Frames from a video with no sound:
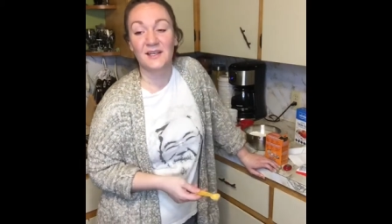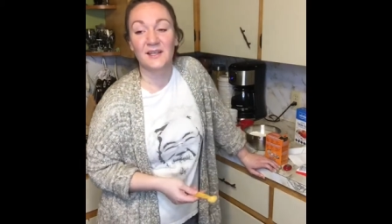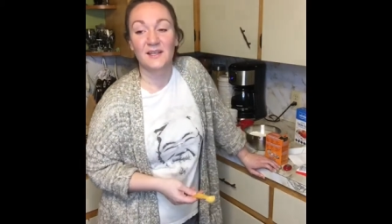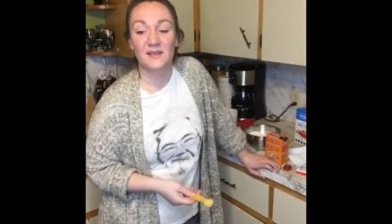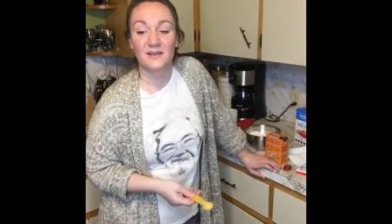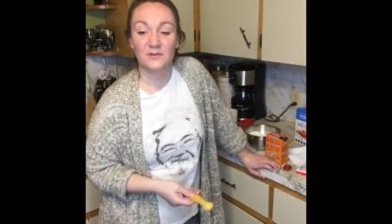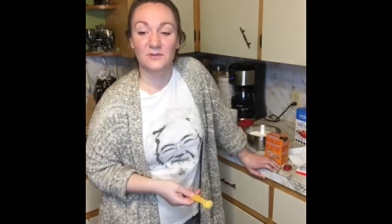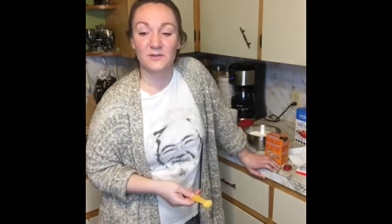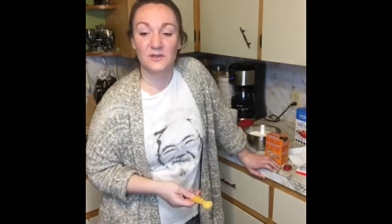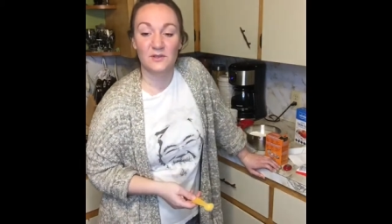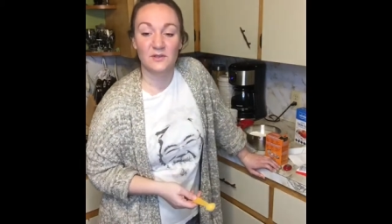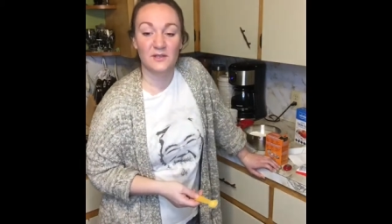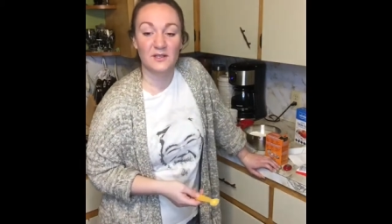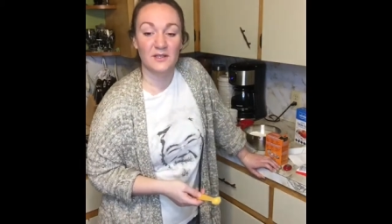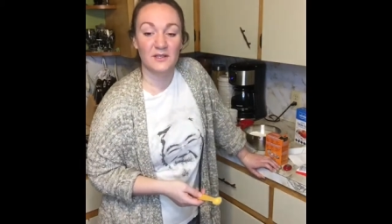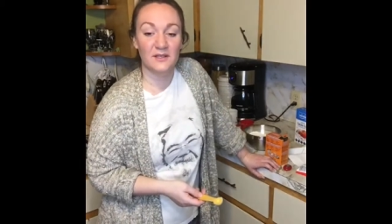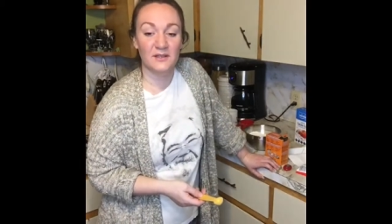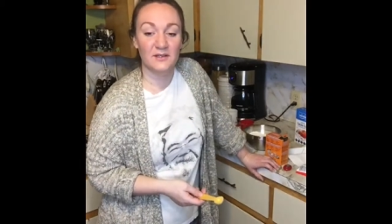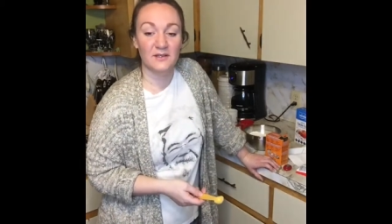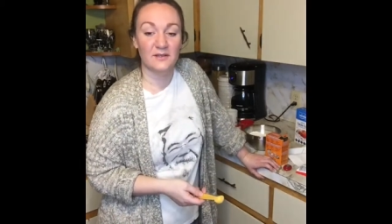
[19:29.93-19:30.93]
If
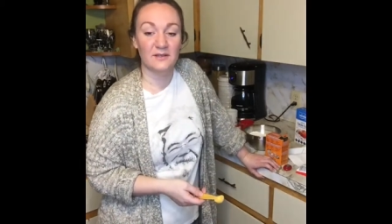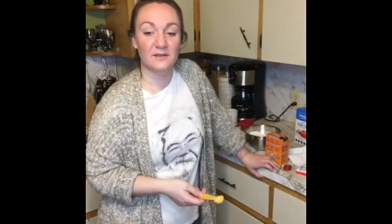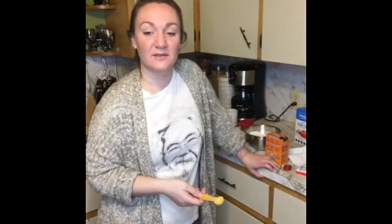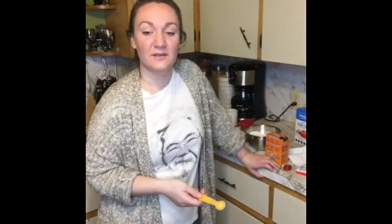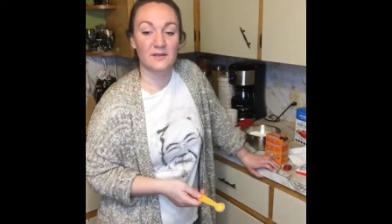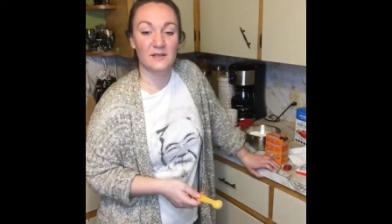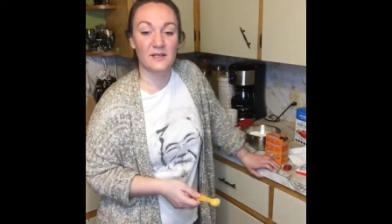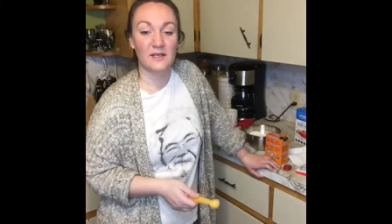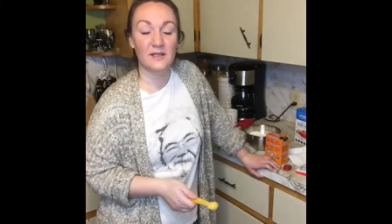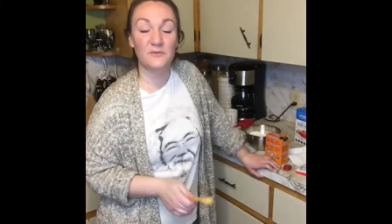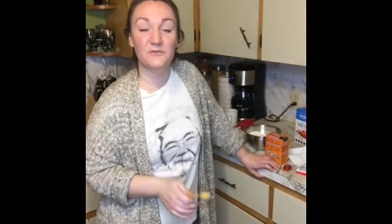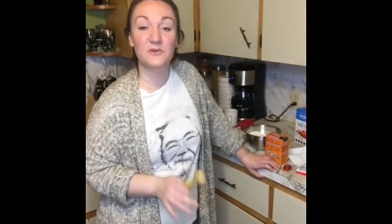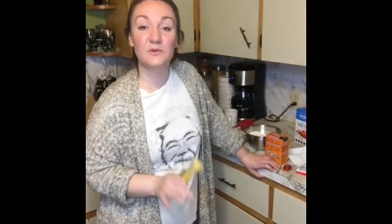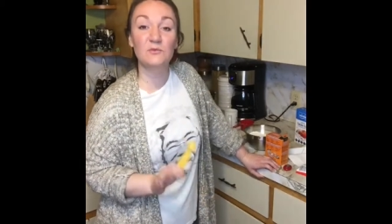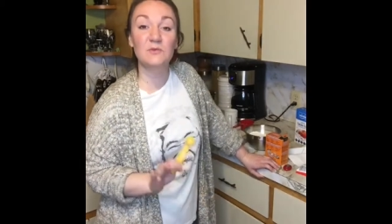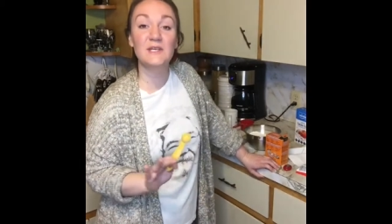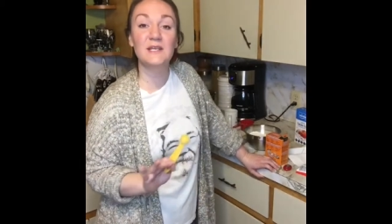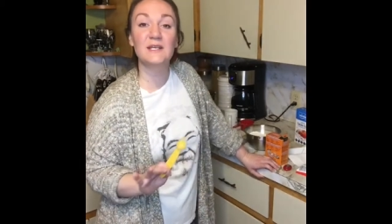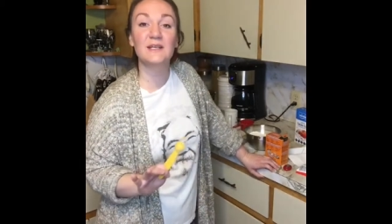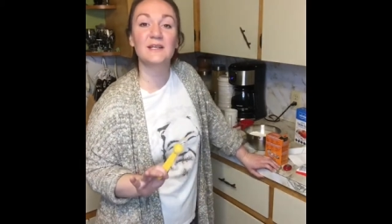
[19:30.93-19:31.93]
you
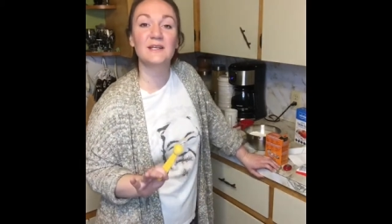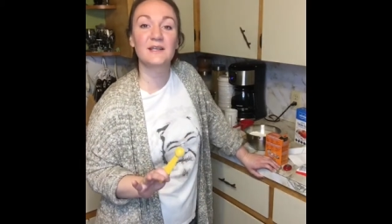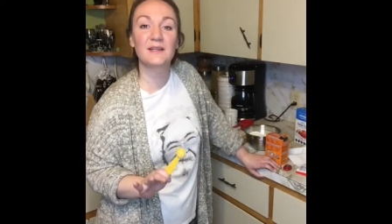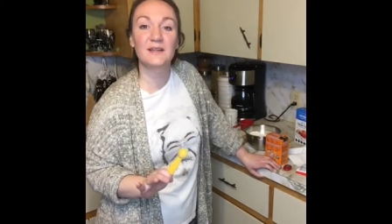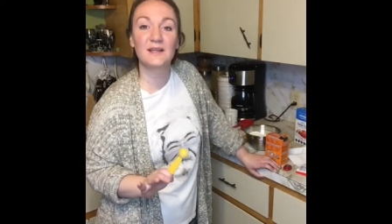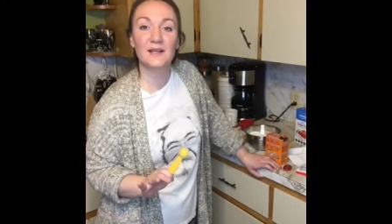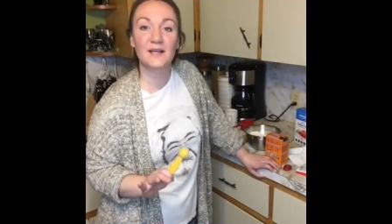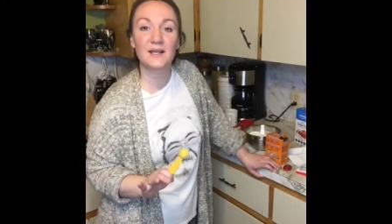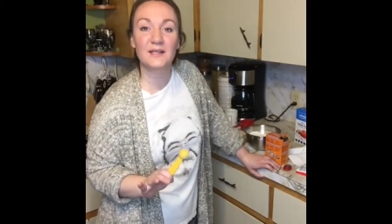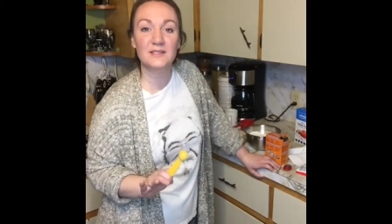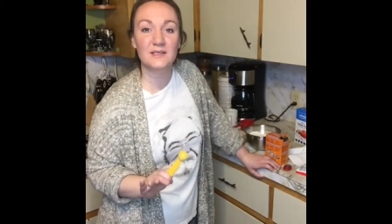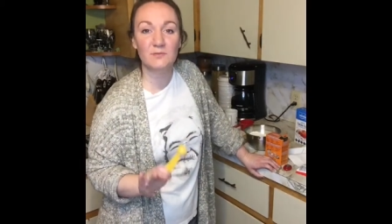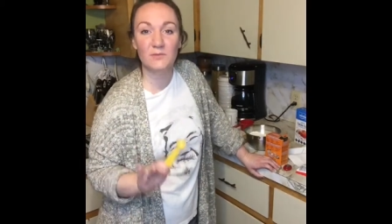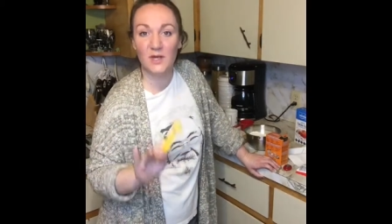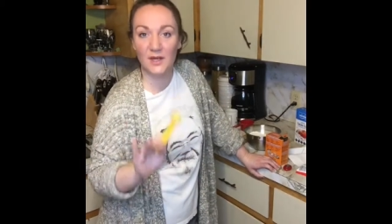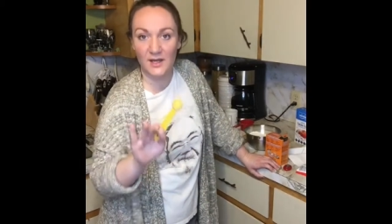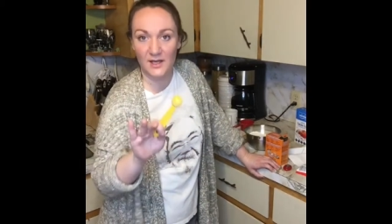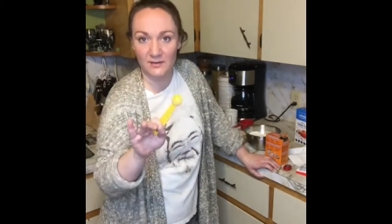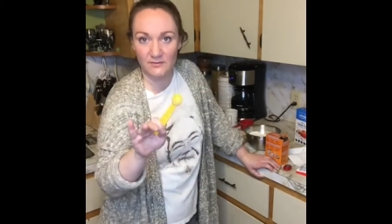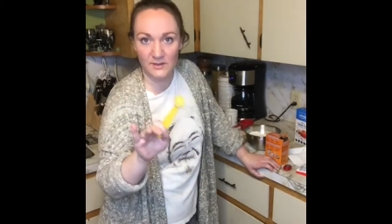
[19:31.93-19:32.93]
need anything else, I'm
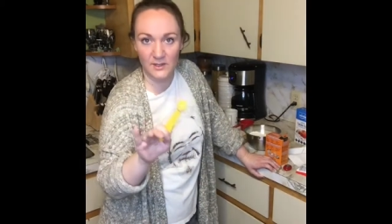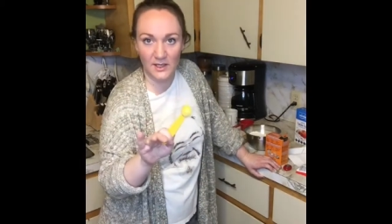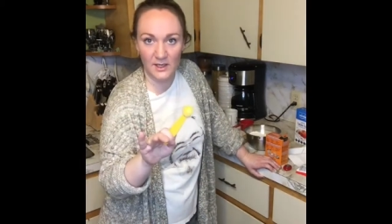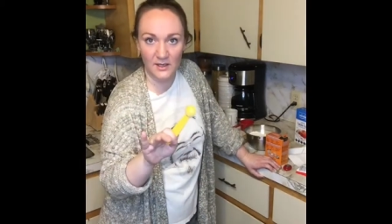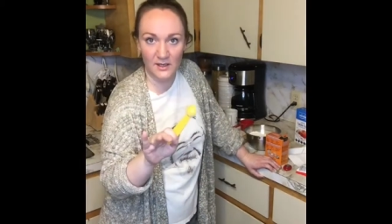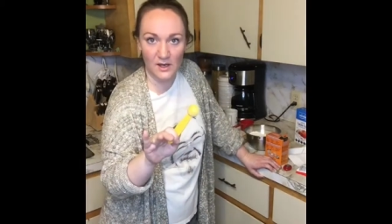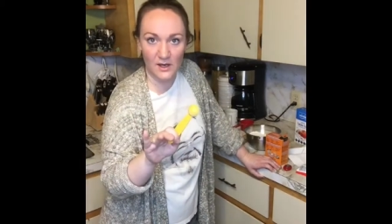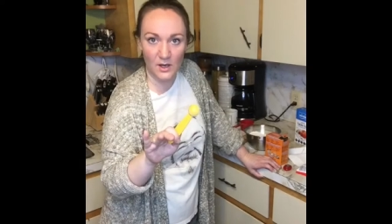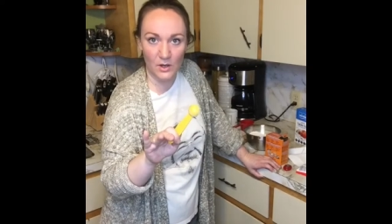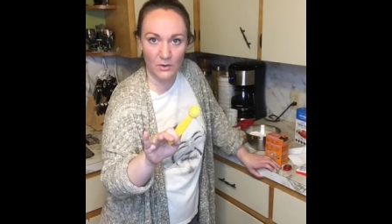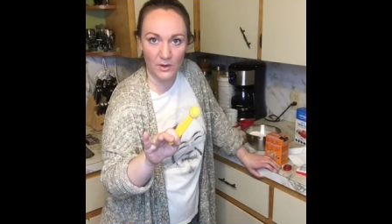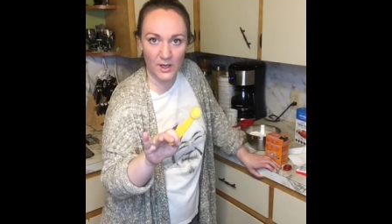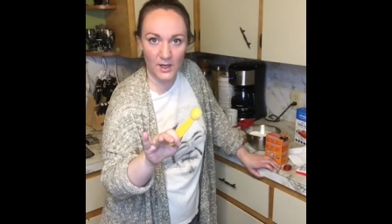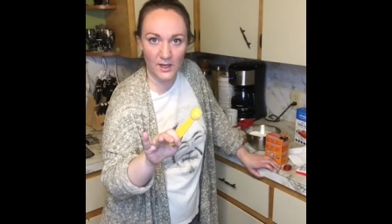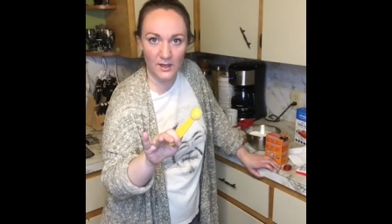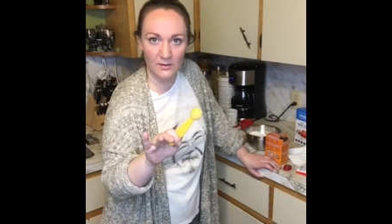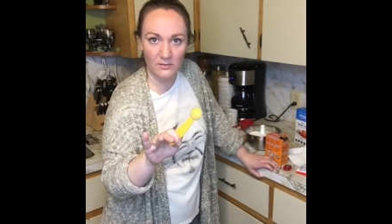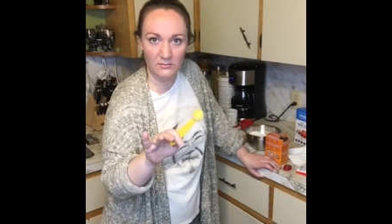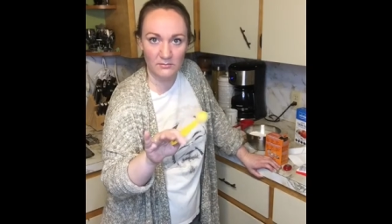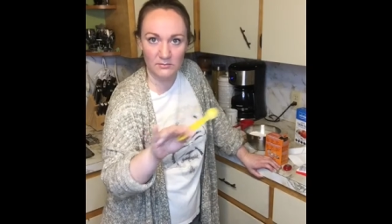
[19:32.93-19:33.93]
not advocating going
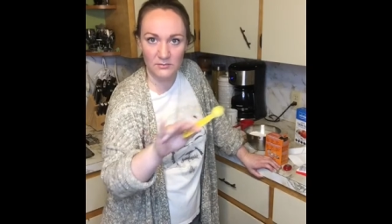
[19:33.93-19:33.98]
out.